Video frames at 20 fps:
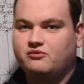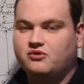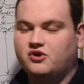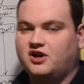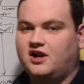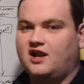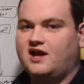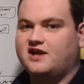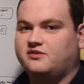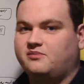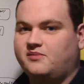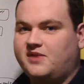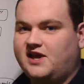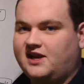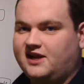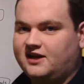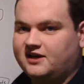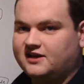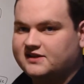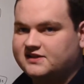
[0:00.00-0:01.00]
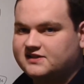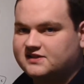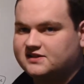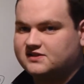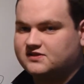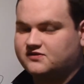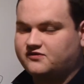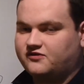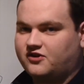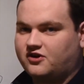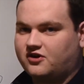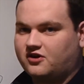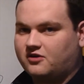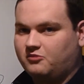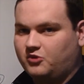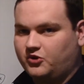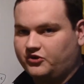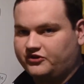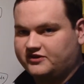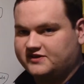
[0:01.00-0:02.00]
we run a lot of mailing lists
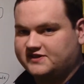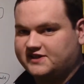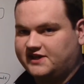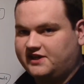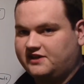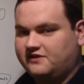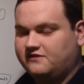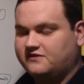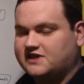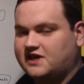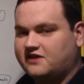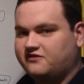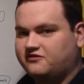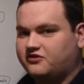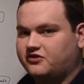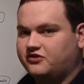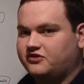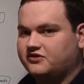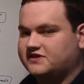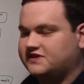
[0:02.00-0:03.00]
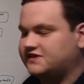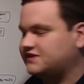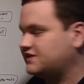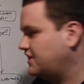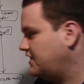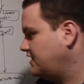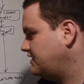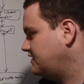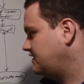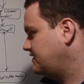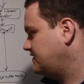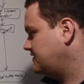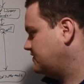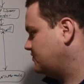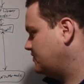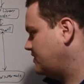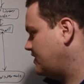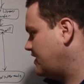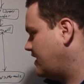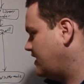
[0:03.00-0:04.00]
for both ourselves and for other
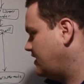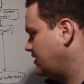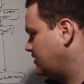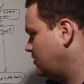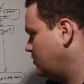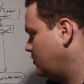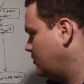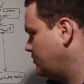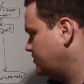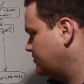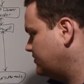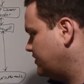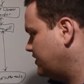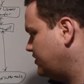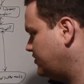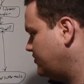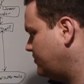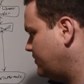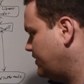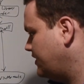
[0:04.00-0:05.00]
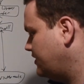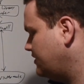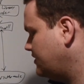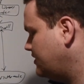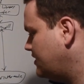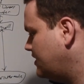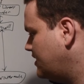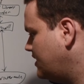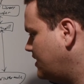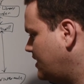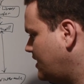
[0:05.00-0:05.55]
societies and clubs within UL.